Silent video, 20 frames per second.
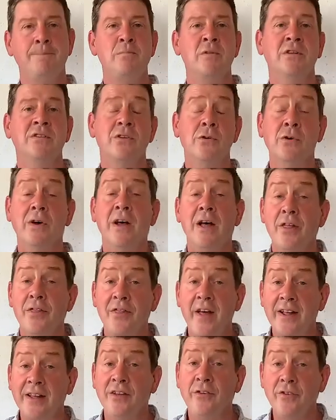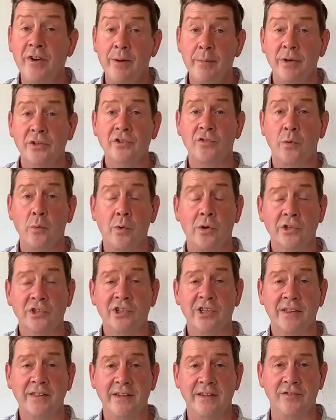So thank you very much for
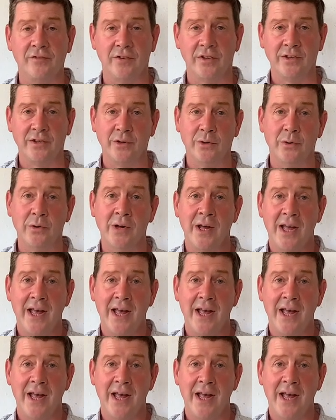watching this video,